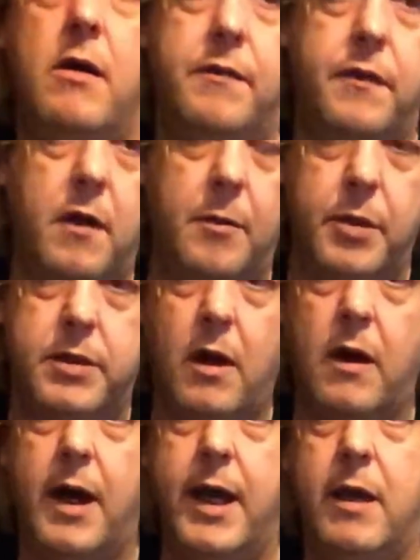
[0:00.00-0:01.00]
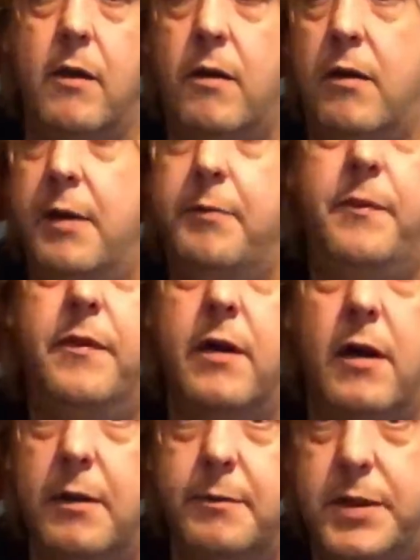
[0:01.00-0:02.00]
I forgot my Thai, or I
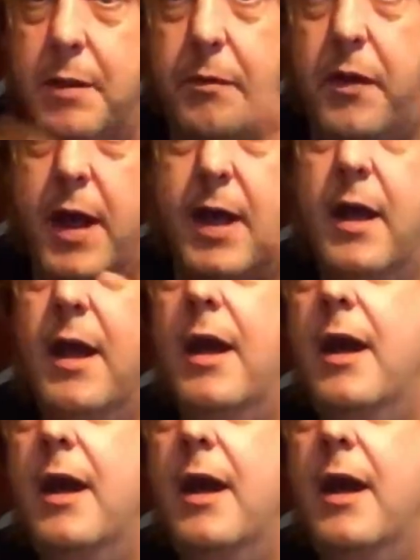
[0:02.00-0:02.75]
forgot something.